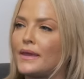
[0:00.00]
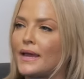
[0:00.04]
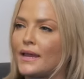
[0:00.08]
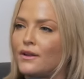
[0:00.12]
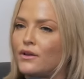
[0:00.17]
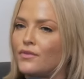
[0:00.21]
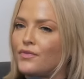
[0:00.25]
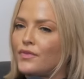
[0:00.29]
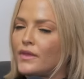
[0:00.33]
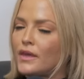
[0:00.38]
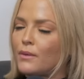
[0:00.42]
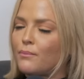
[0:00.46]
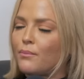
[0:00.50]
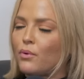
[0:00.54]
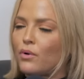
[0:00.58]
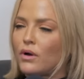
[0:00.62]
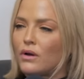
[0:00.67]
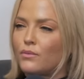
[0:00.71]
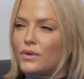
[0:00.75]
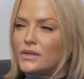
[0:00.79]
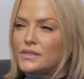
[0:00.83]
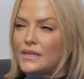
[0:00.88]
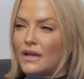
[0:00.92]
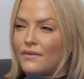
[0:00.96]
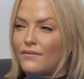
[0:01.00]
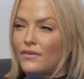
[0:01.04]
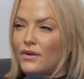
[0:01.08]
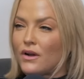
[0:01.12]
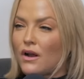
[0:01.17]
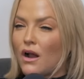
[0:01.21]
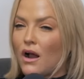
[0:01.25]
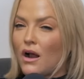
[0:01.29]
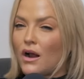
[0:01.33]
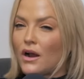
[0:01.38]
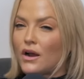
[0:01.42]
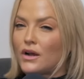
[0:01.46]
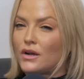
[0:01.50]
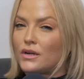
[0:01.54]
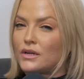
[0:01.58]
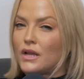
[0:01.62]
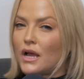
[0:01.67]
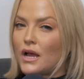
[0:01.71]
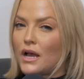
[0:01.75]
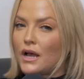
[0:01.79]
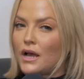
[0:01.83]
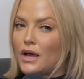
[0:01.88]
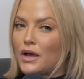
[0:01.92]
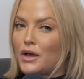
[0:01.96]
me, I don't think porn was ever our
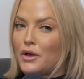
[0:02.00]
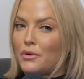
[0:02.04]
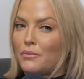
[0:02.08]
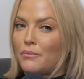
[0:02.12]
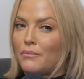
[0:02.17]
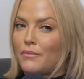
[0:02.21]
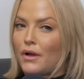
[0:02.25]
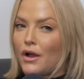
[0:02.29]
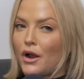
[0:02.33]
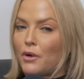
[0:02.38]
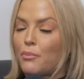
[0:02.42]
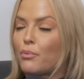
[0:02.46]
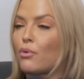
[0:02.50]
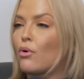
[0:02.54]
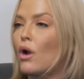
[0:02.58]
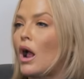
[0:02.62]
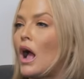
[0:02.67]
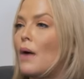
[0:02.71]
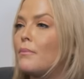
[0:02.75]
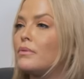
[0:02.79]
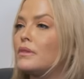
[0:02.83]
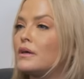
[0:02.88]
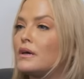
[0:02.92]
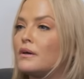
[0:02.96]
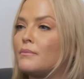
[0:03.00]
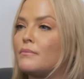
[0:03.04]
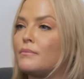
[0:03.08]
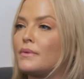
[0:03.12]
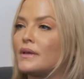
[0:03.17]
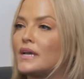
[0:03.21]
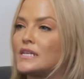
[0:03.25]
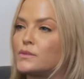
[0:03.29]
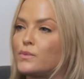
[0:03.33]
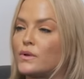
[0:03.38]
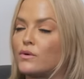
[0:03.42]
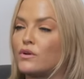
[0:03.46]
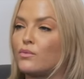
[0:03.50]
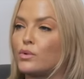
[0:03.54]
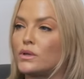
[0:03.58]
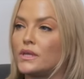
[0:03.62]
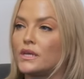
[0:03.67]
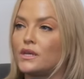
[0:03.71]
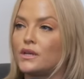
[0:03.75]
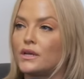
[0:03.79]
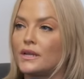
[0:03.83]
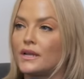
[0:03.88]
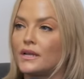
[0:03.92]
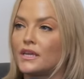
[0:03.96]
issue. Problem because we were
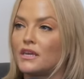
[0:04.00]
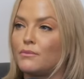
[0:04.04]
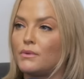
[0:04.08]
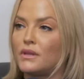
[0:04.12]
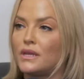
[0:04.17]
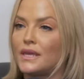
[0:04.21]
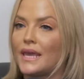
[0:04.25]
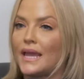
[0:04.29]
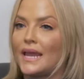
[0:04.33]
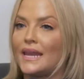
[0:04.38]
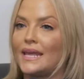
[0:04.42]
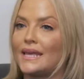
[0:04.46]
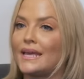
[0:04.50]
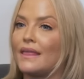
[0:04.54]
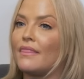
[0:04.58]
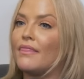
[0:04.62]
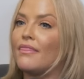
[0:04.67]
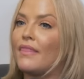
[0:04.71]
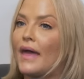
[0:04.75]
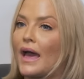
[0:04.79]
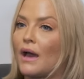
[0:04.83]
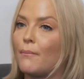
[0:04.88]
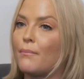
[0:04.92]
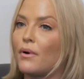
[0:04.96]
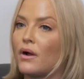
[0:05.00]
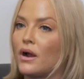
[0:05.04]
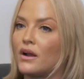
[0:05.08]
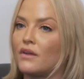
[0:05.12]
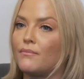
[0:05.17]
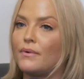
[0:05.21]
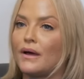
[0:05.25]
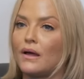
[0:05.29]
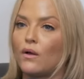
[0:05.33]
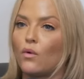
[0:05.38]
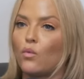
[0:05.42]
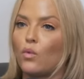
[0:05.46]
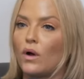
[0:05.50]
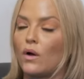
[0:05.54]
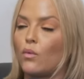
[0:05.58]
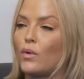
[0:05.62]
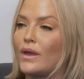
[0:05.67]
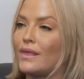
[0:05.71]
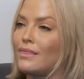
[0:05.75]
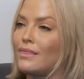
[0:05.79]
really good at communicating and that part about what